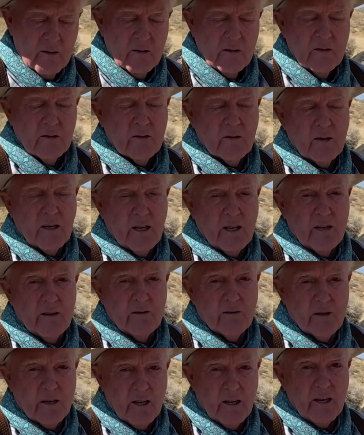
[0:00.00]
So now
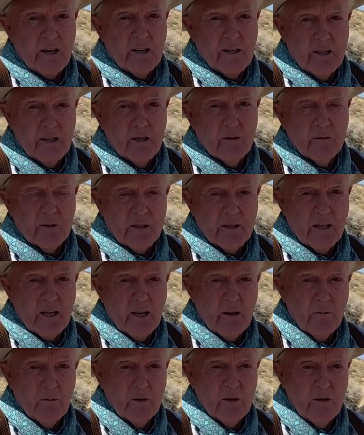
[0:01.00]
you've got to deal with
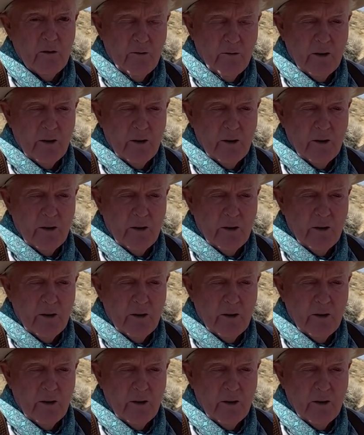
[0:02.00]
that when you